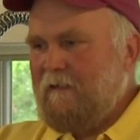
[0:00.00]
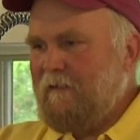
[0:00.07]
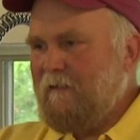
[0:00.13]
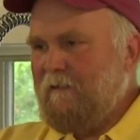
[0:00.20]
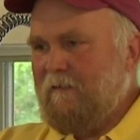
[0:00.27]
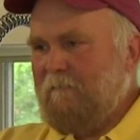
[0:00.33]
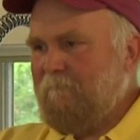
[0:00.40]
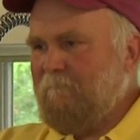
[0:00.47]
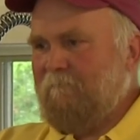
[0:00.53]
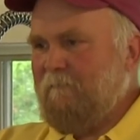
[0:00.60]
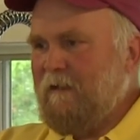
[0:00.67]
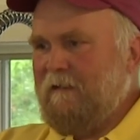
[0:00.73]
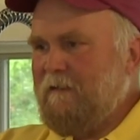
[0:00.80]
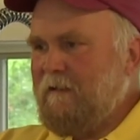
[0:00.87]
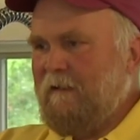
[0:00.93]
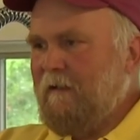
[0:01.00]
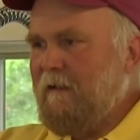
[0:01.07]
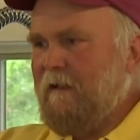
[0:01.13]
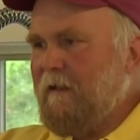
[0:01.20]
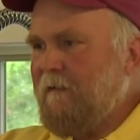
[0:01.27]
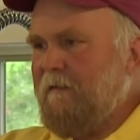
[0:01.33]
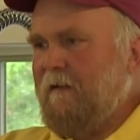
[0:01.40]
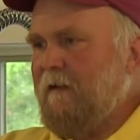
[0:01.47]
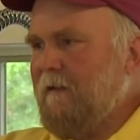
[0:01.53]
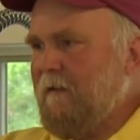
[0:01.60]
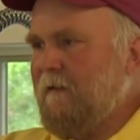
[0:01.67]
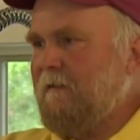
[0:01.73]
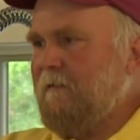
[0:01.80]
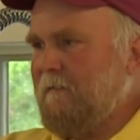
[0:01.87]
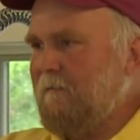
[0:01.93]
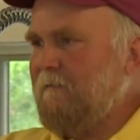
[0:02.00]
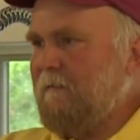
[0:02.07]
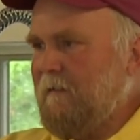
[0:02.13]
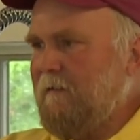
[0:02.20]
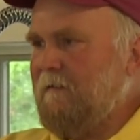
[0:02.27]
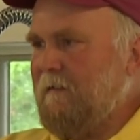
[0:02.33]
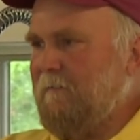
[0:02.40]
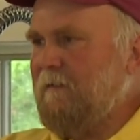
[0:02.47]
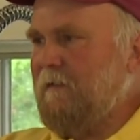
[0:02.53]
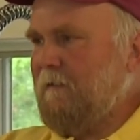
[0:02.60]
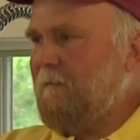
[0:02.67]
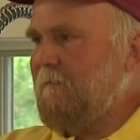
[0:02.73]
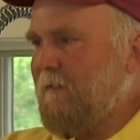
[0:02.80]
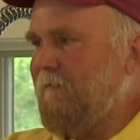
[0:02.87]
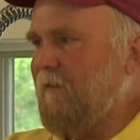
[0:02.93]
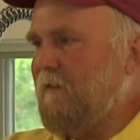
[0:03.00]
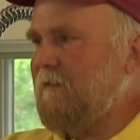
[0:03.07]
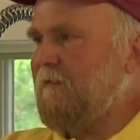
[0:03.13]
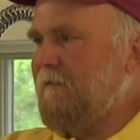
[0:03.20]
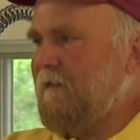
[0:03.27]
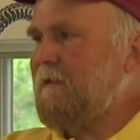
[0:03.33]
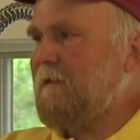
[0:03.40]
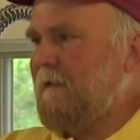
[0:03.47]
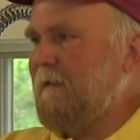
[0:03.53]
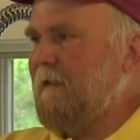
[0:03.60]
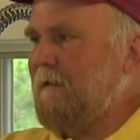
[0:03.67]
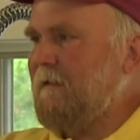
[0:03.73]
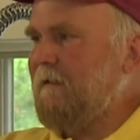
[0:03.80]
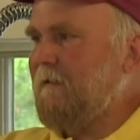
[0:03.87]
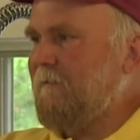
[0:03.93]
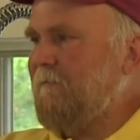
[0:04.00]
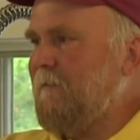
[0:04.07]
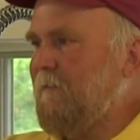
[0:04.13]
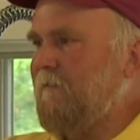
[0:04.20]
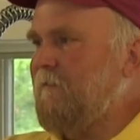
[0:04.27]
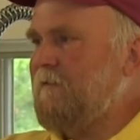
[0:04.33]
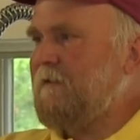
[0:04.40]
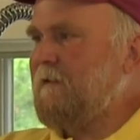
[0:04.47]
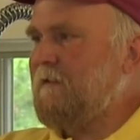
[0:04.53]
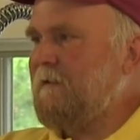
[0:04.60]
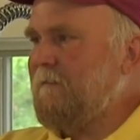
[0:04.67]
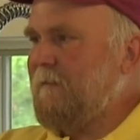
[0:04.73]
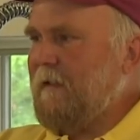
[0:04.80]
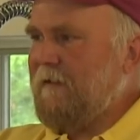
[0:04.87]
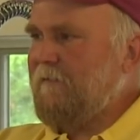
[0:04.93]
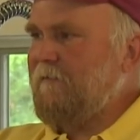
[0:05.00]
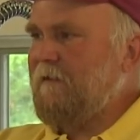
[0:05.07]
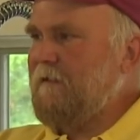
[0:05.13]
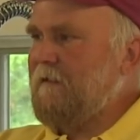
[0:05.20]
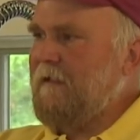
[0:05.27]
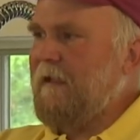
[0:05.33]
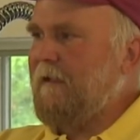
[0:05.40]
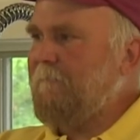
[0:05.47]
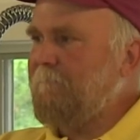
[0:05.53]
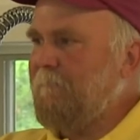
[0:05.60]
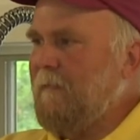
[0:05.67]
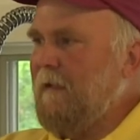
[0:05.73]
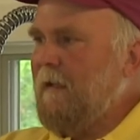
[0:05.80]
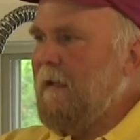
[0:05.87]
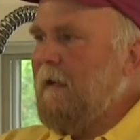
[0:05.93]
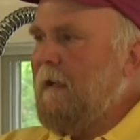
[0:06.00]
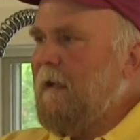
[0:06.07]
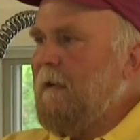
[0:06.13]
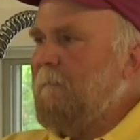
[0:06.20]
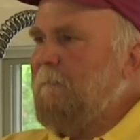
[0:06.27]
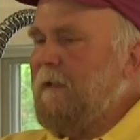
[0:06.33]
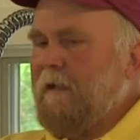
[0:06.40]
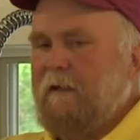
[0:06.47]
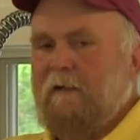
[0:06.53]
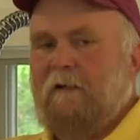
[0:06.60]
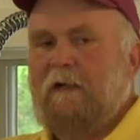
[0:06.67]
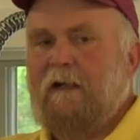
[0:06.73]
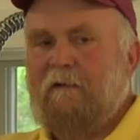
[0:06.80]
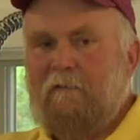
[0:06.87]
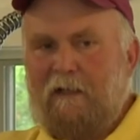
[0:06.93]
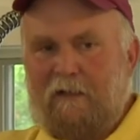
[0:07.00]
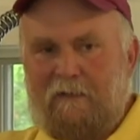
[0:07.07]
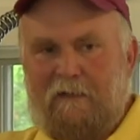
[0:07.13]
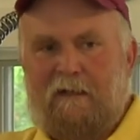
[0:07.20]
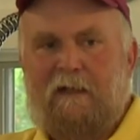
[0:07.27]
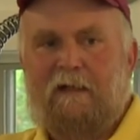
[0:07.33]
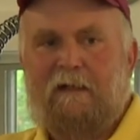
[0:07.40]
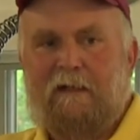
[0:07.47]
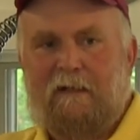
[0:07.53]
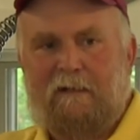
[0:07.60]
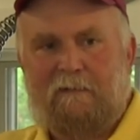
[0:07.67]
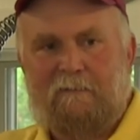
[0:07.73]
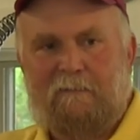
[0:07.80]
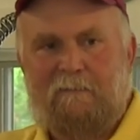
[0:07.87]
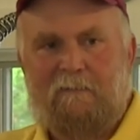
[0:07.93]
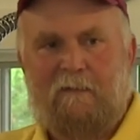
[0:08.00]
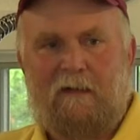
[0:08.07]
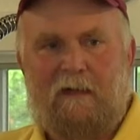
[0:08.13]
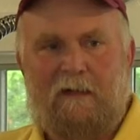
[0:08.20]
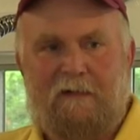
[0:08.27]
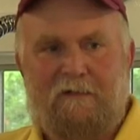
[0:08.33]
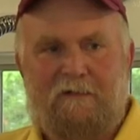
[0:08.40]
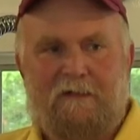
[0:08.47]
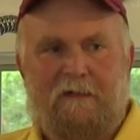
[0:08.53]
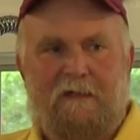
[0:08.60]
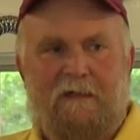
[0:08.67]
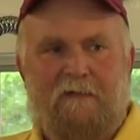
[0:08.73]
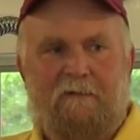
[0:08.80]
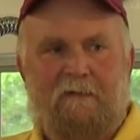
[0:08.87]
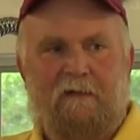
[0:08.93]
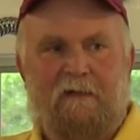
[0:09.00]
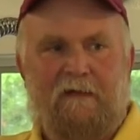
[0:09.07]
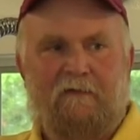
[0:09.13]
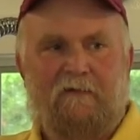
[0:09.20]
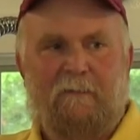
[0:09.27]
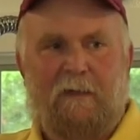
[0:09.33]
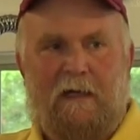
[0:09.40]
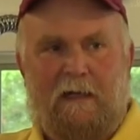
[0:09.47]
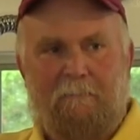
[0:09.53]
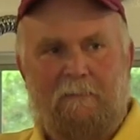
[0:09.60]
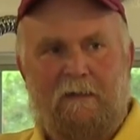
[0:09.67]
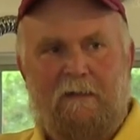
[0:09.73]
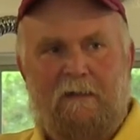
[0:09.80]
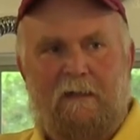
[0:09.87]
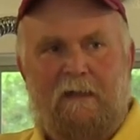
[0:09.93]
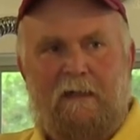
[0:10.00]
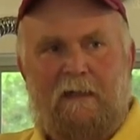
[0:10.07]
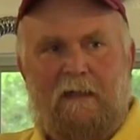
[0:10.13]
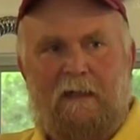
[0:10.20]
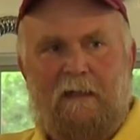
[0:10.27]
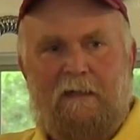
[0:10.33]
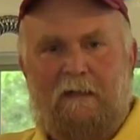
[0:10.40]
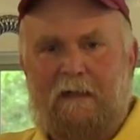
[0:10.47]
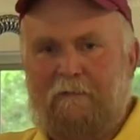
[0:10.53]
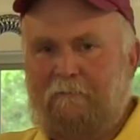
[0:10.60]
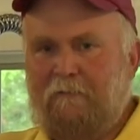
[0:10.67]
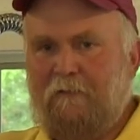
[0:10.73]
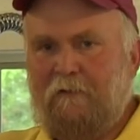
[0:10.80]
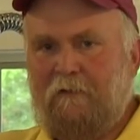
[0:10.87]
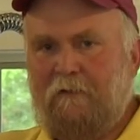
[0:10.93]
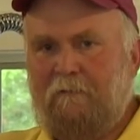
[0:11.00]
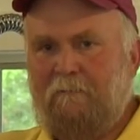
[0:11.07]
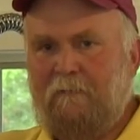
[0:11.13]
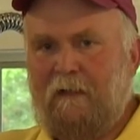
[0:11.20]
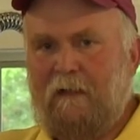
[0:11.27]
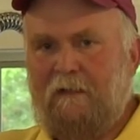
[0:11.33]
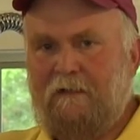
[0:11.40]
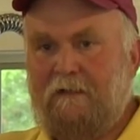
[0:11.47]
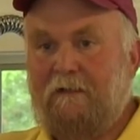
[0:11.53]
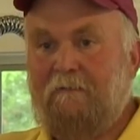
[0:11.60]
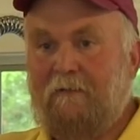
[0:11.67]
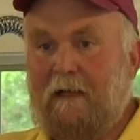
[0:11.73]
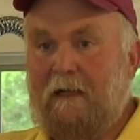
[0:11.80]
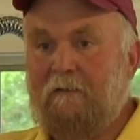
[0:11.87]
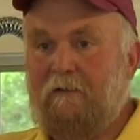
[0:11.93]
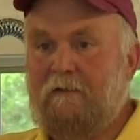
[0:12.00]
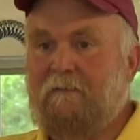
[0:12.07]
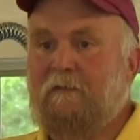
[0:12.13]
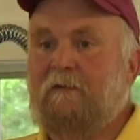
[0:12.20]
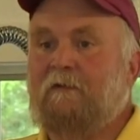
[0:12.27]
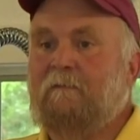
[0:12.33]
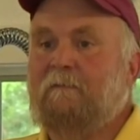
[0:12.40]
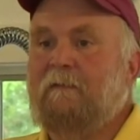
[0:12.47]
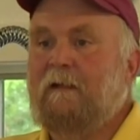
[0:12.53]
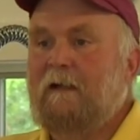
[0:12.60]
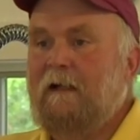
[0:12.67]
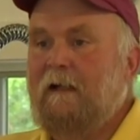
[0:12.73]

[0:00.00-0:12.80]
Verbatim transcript: you're instantly going to think someone, the voles have disconnected it from the root system. That tree's dead. But you don't get around to cutting it. And you see the leaves pop and get full, and you see flowers bloom.